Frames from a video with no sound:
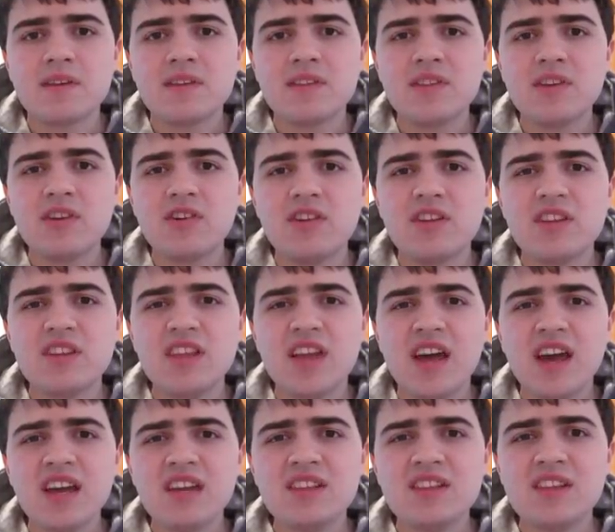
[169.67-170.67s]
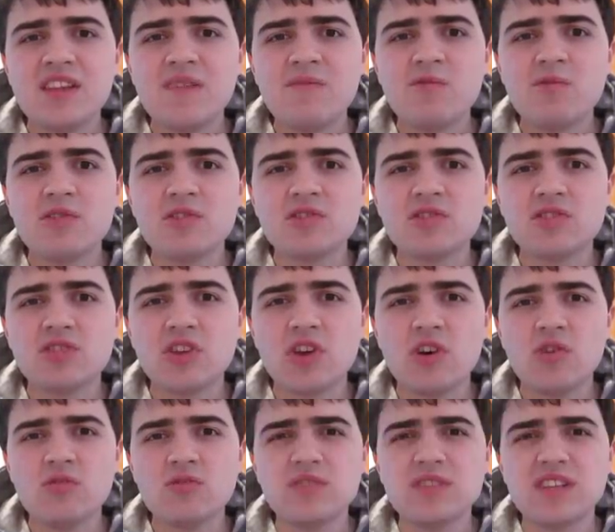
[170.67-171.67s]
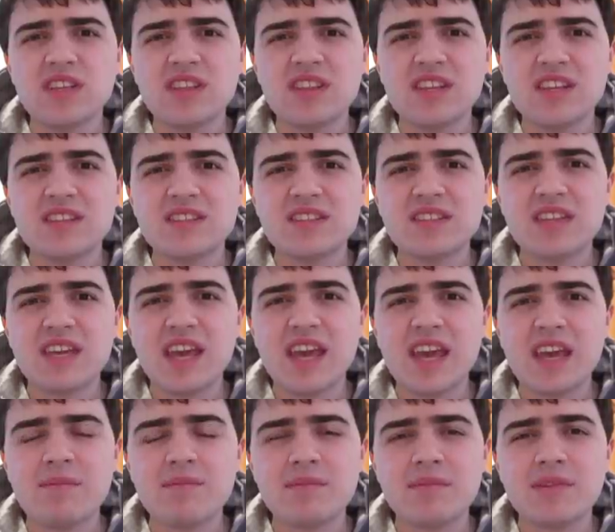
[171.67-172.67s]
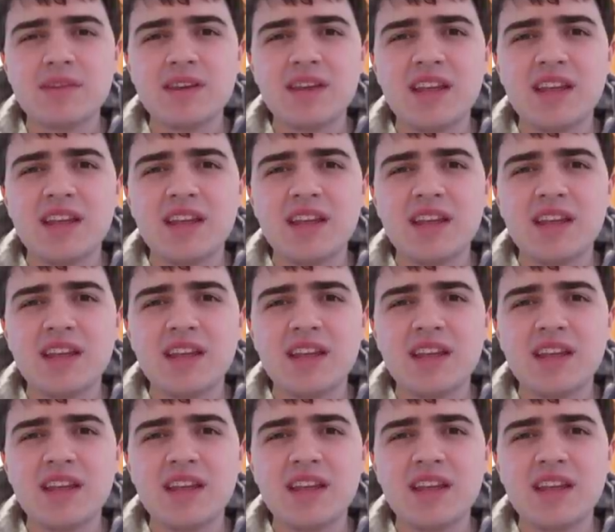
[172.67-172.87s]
There are 9 different zones in this game,